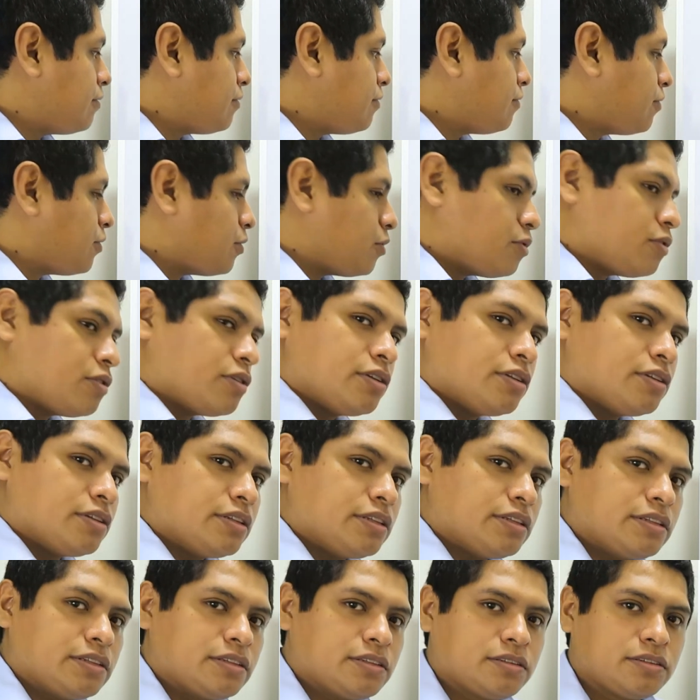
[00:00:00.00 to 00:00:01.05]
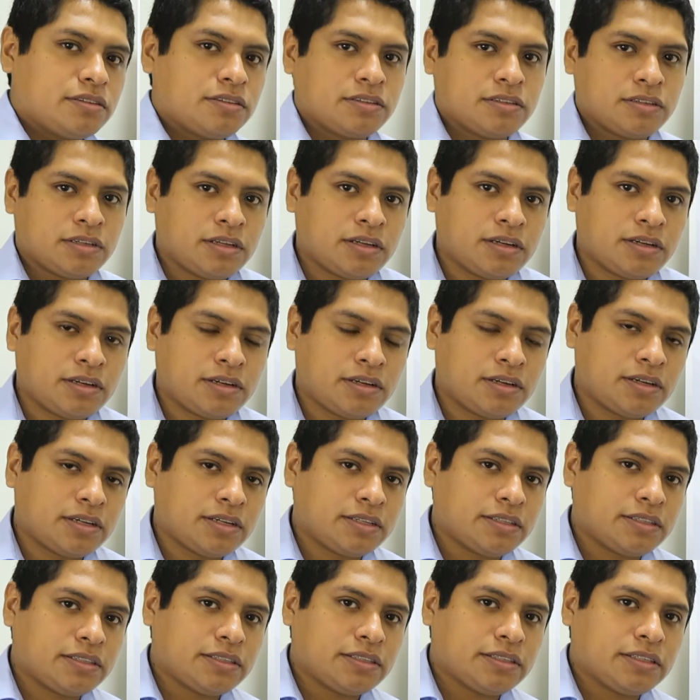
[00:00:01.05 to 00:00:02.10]
for
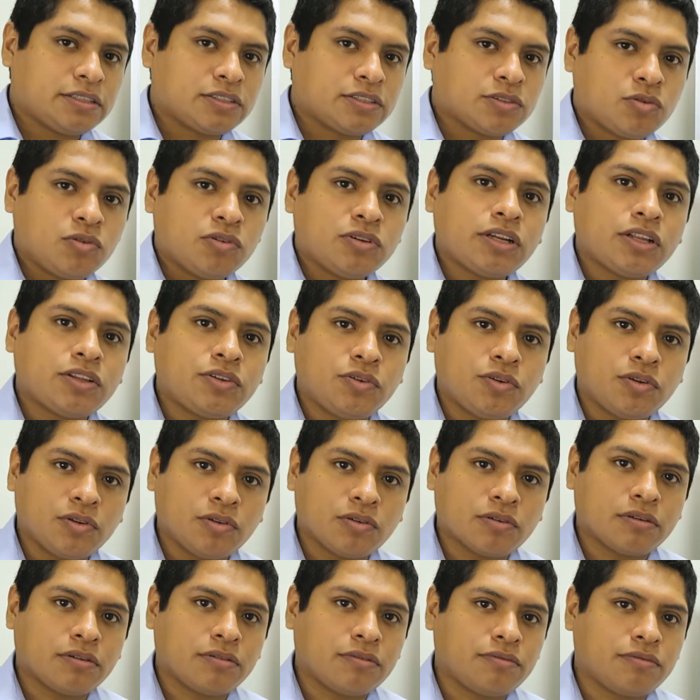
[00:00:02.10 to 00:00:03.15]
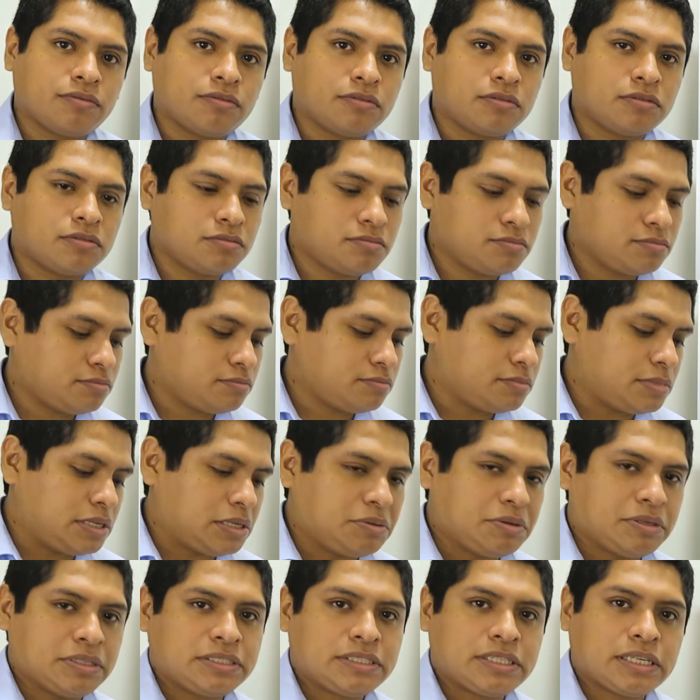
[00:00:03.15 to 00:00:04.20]
the score that you're looking for,
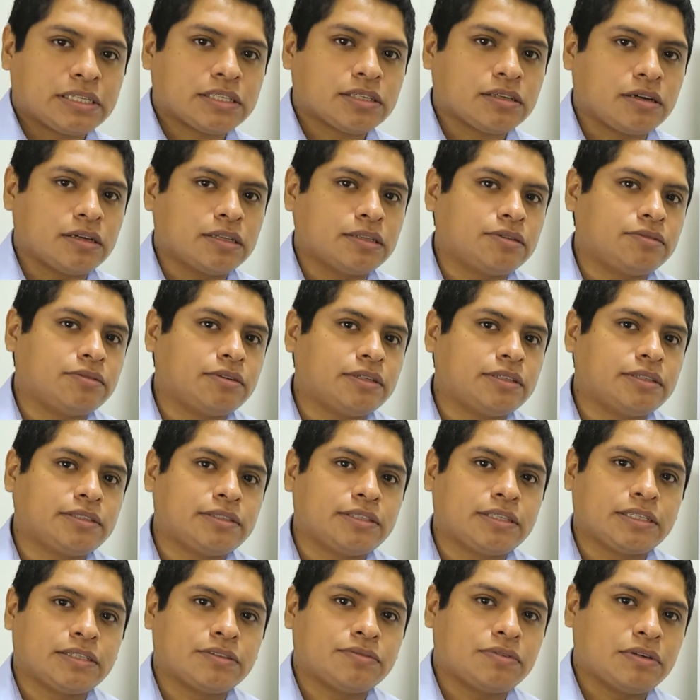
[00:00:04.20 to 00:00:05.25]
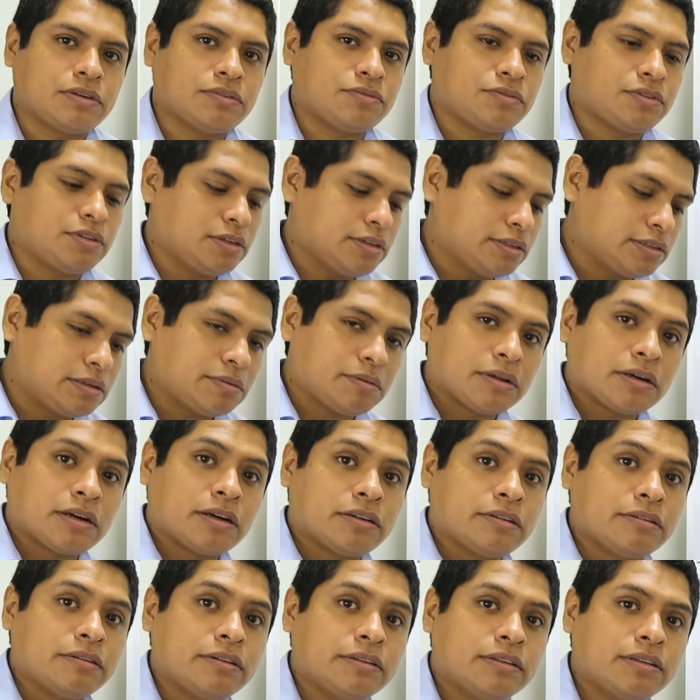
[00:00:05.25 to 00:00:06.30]
maybe 600, 650,
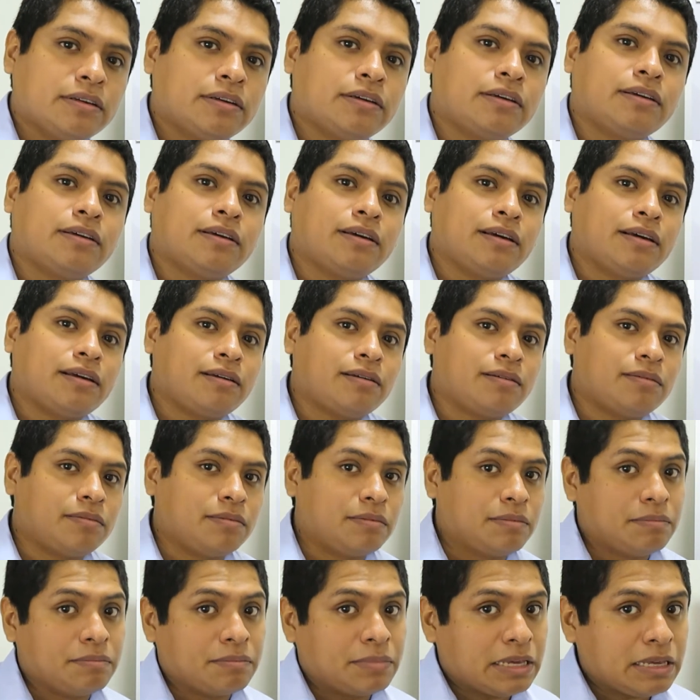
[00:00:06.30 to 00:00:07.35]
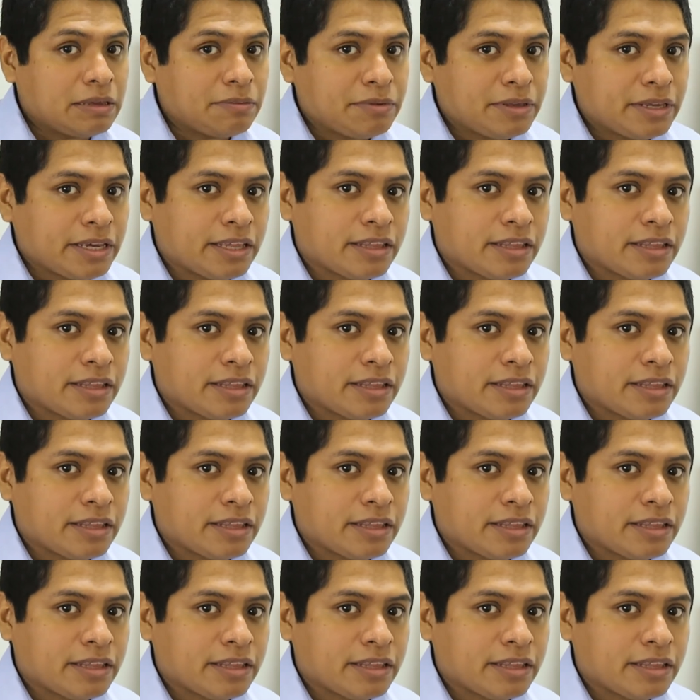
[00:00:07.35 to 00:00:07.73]
700, maybe